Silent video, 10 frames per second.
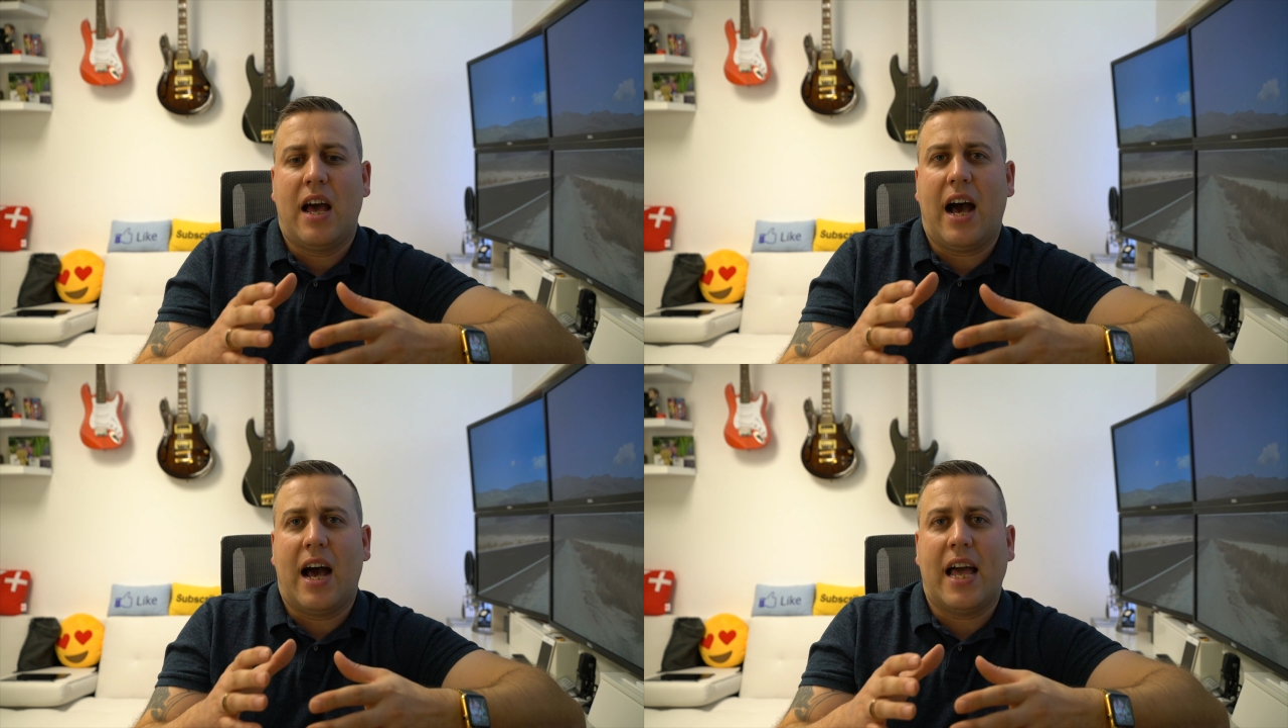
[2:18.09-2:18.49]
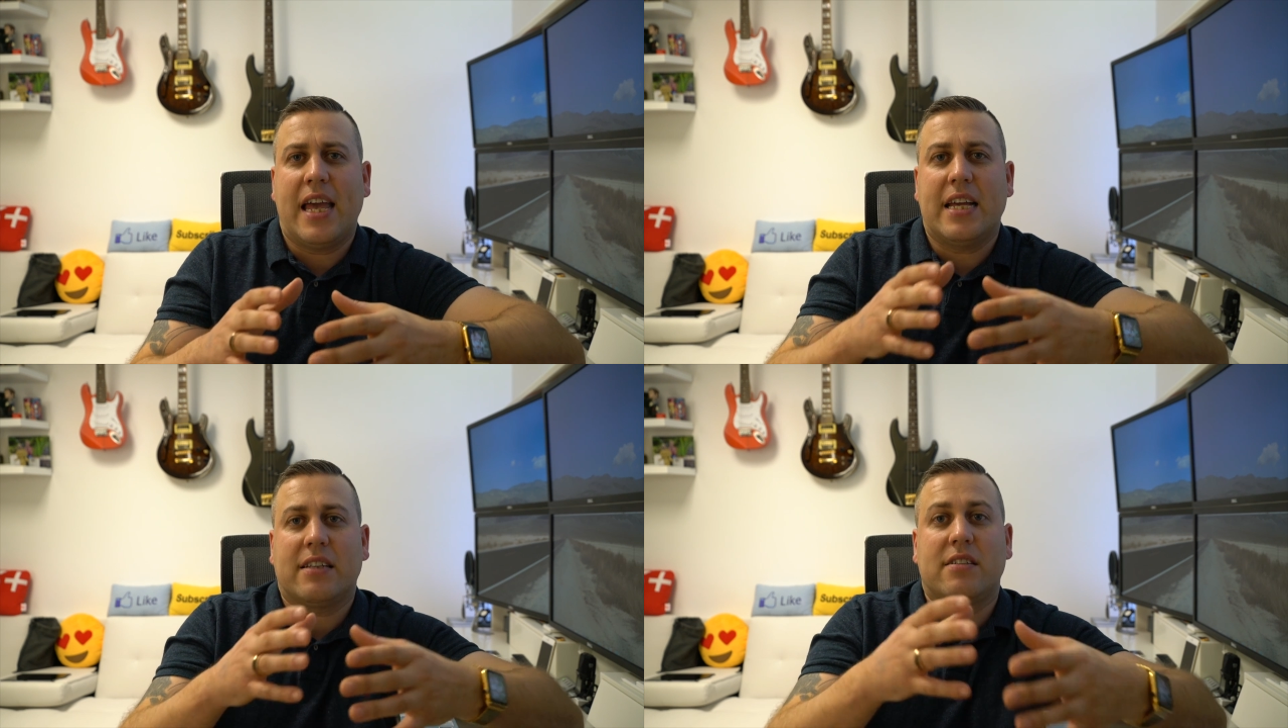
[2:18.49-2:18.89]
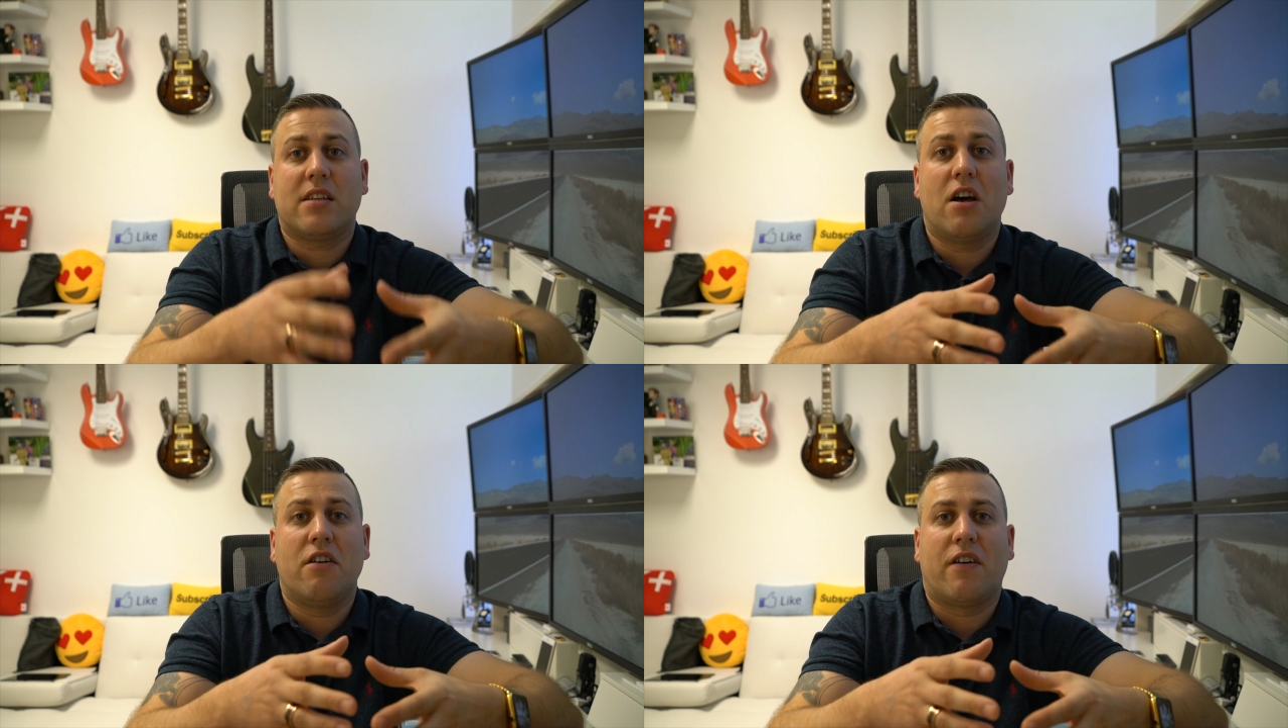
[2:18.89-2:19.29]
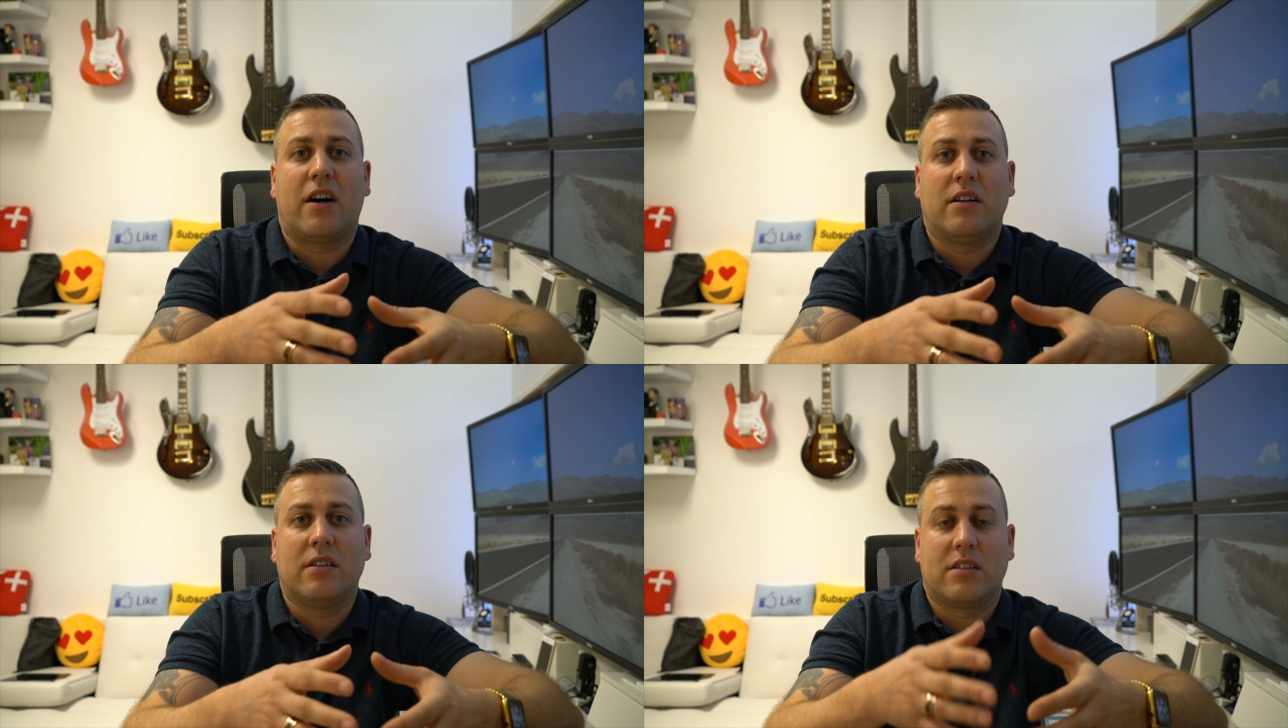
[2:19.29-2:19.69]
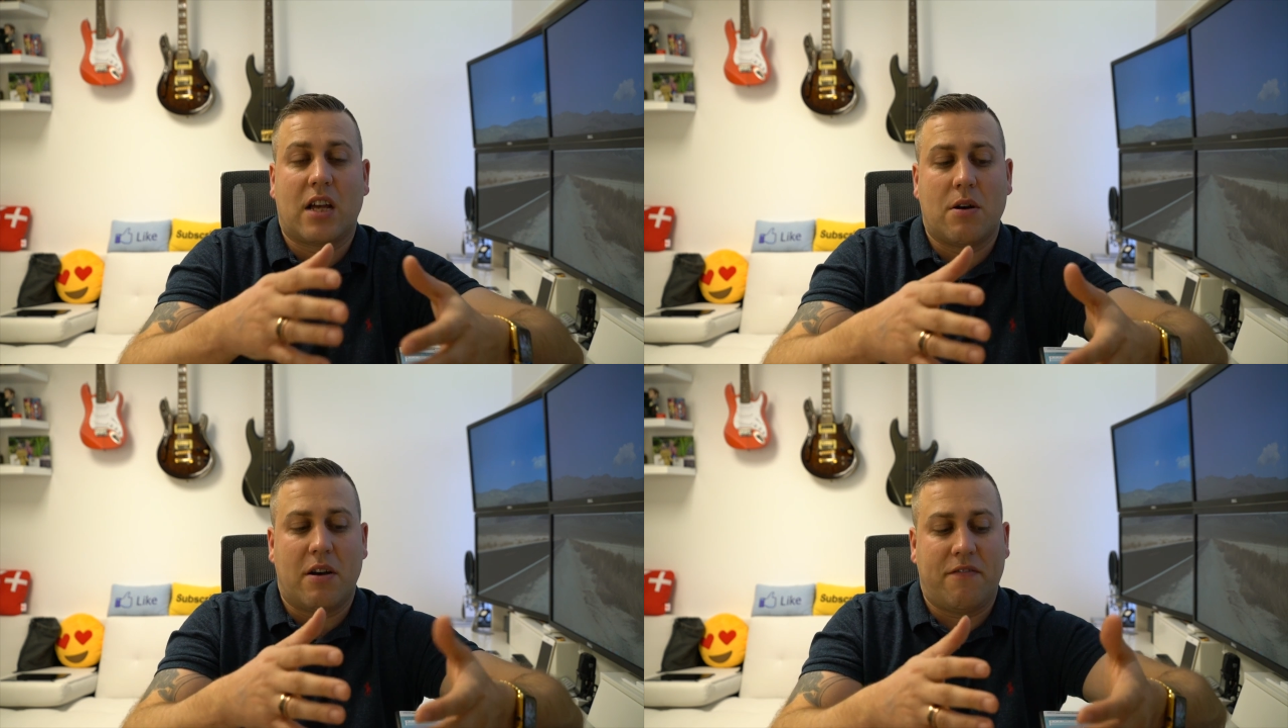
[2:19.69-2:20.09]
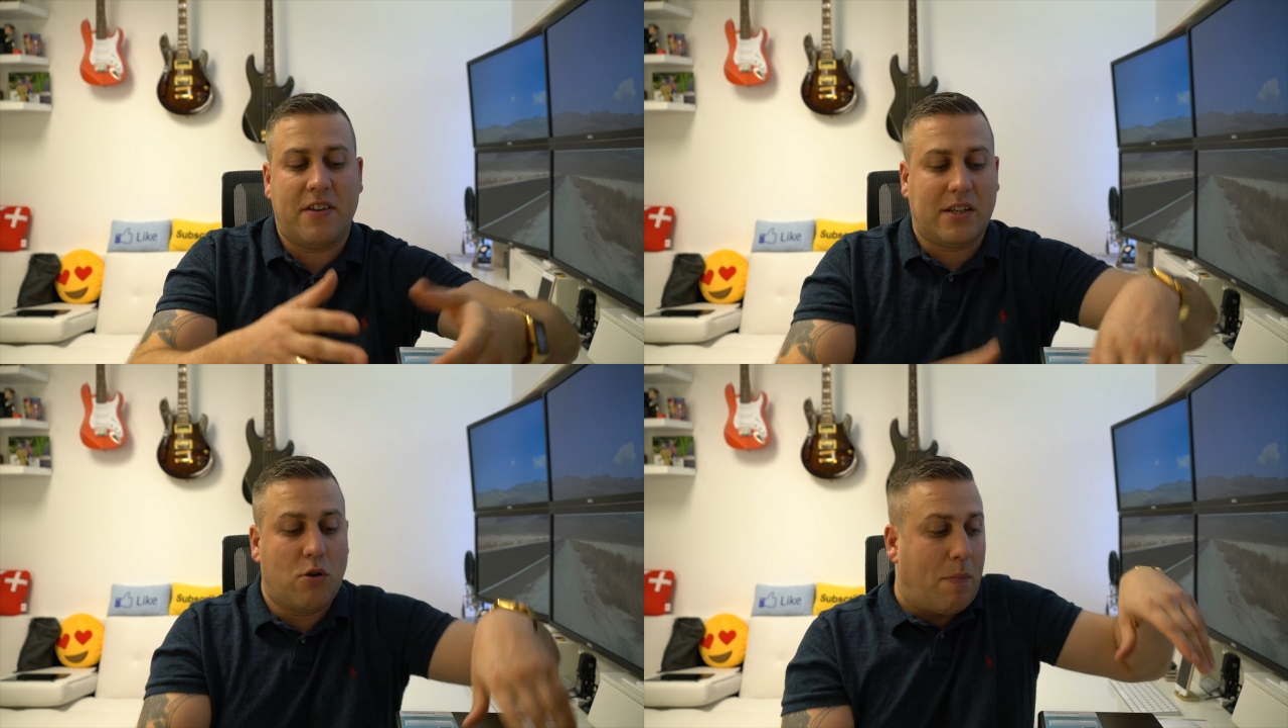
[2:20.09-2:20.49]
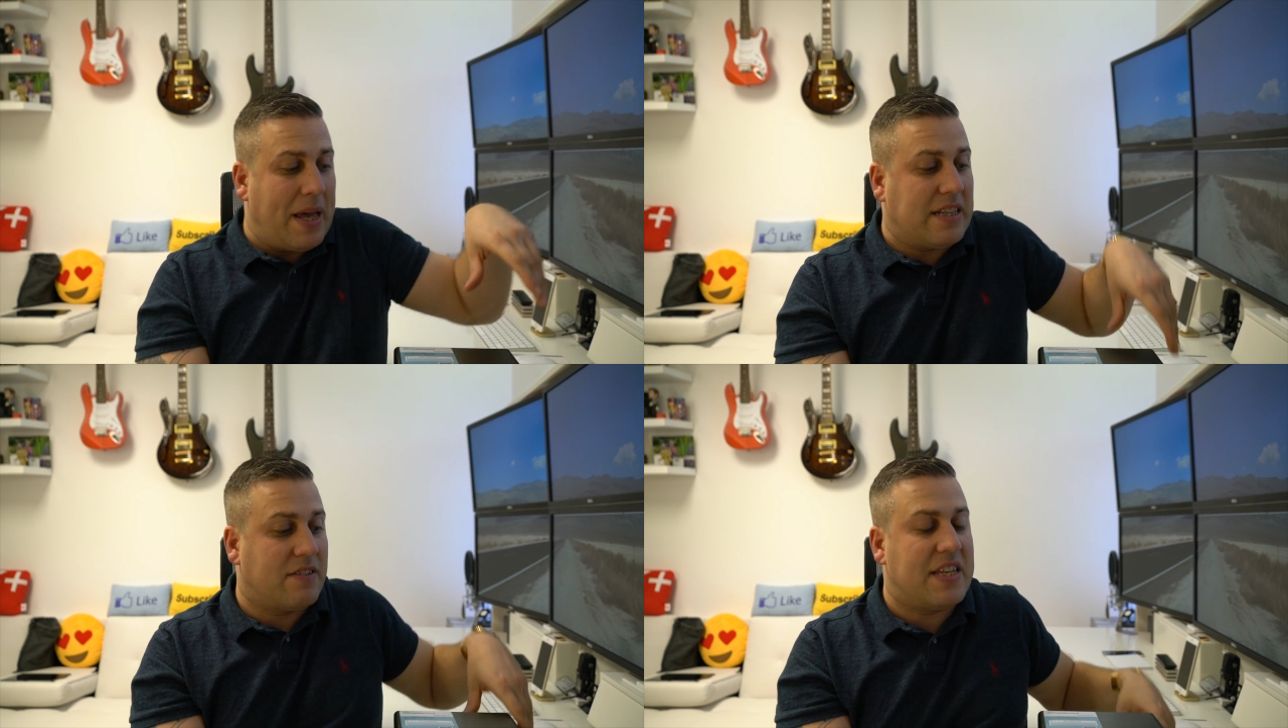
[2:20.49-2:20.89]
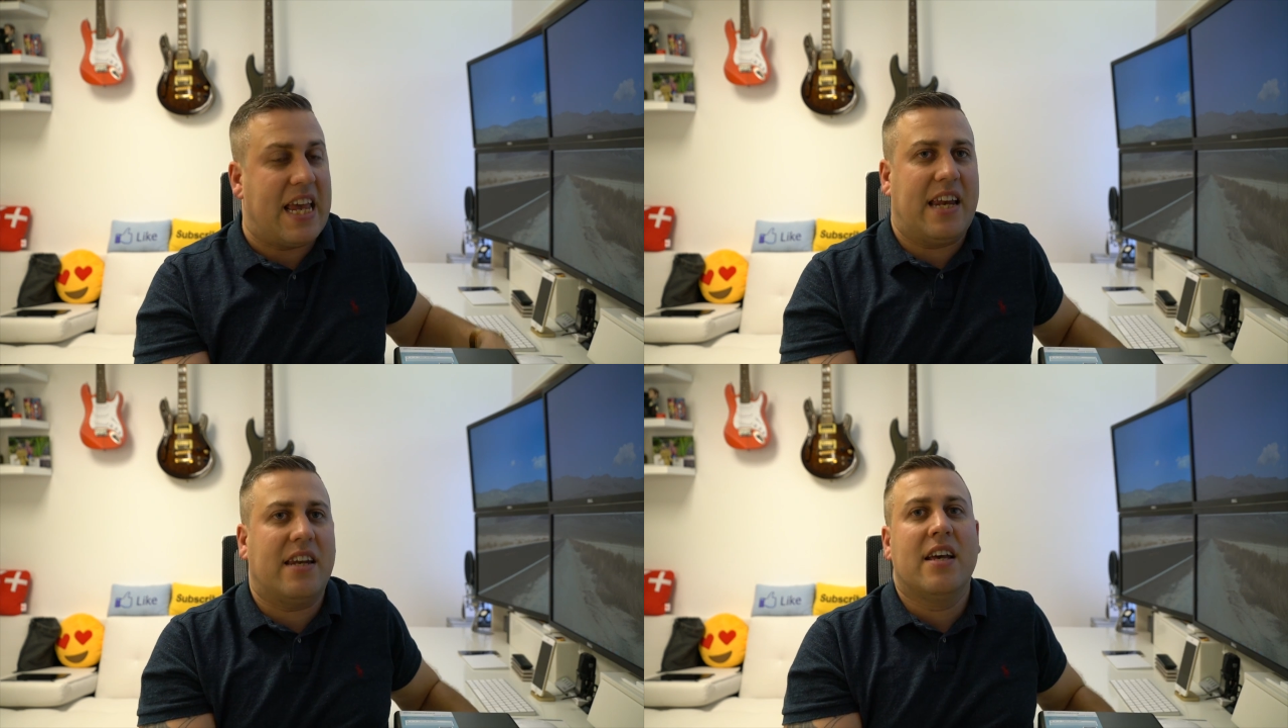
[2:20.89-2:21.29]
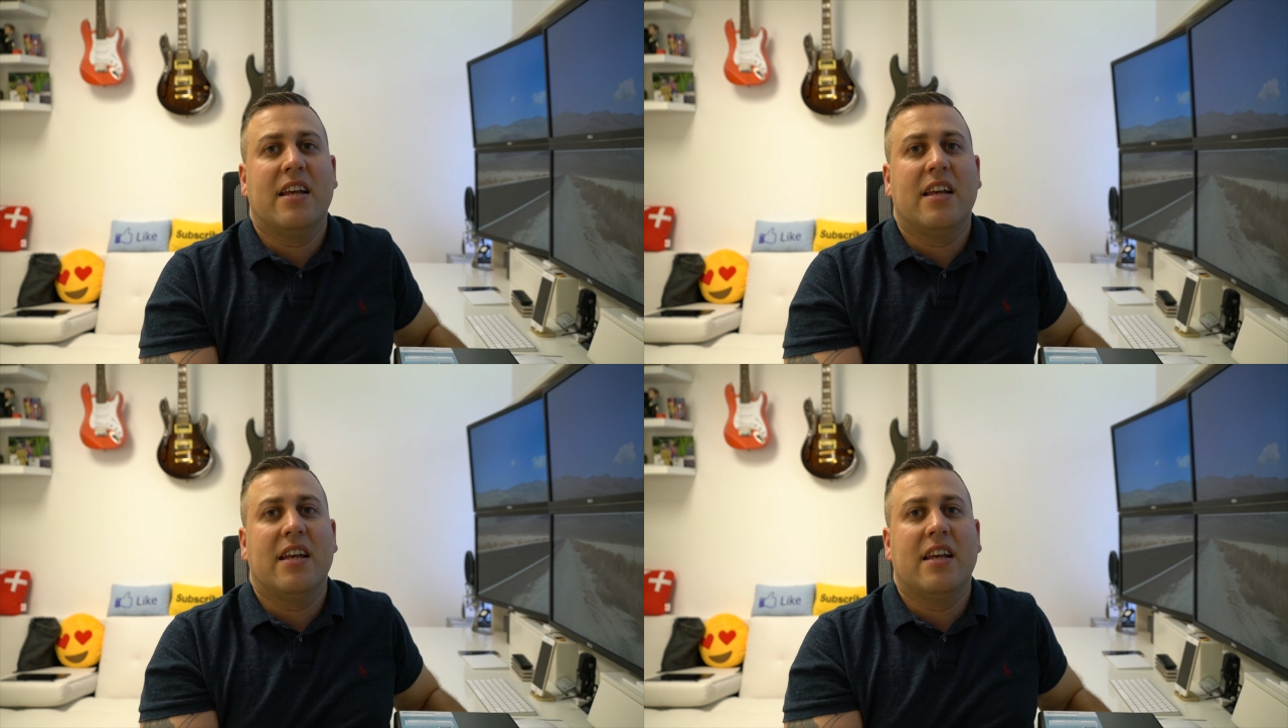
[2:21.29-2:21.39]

a server, so a physical piece of tin.